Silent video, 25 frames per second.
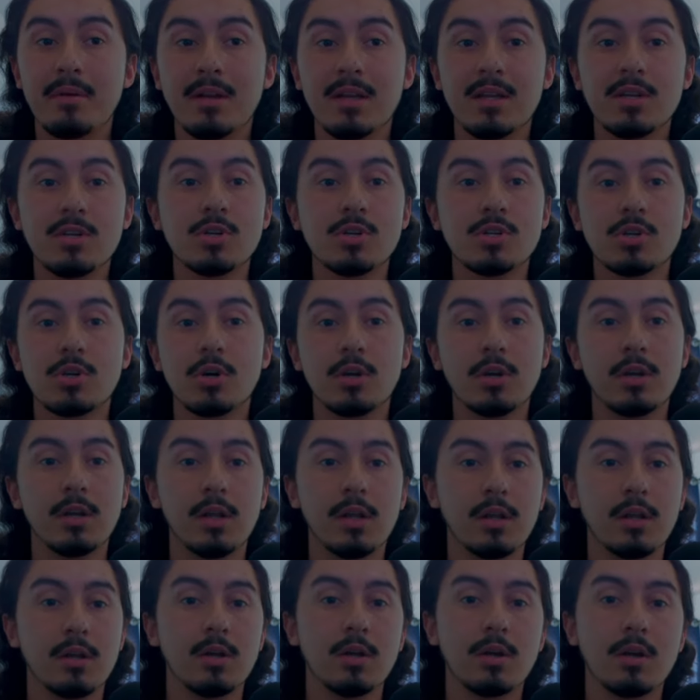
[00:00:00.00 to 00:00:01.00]
he just couldn't
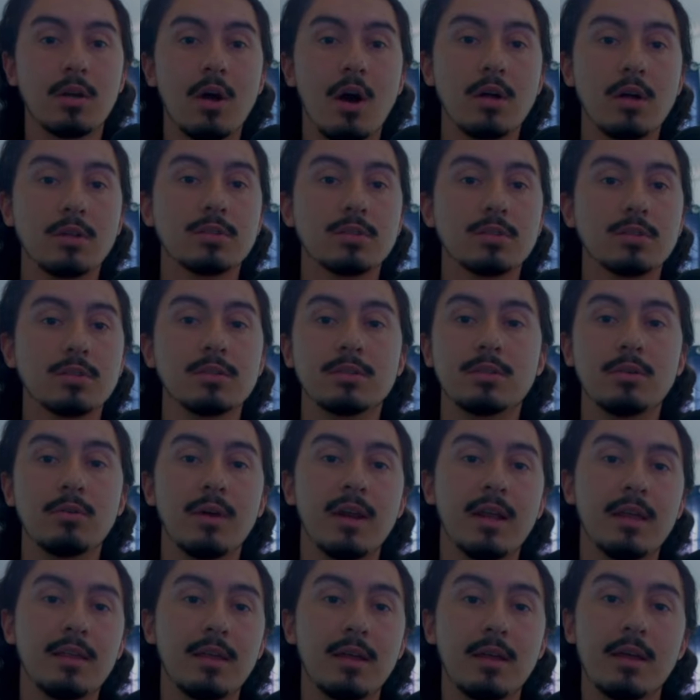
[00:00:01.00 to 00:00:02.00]
in good conscience do
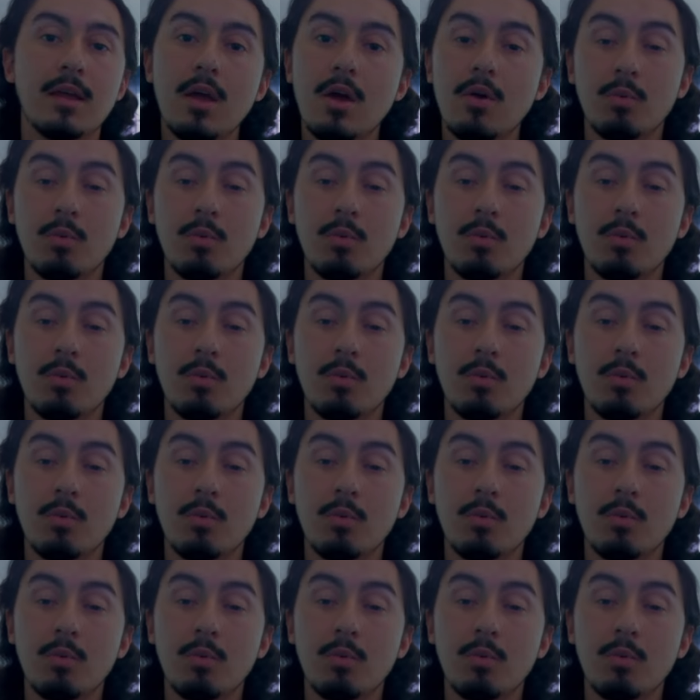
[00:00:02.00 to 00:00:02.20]
anything.